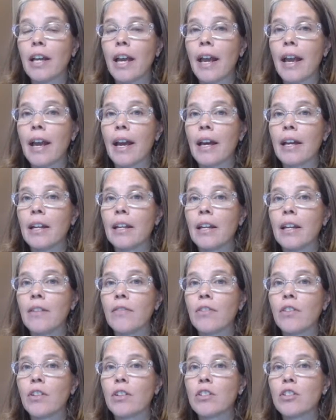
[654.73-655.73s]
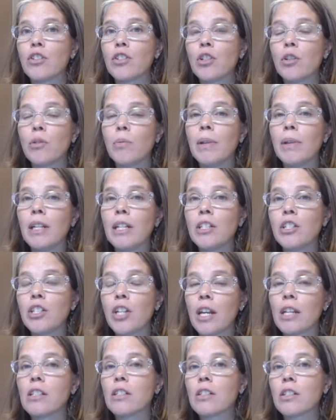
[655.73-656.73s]
And if there's too many
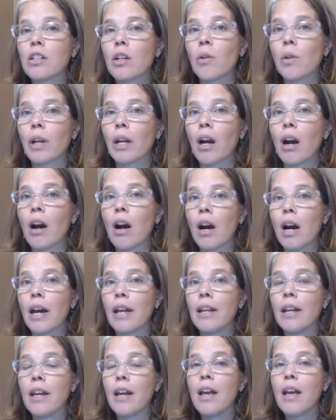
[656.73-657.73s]
changes going on,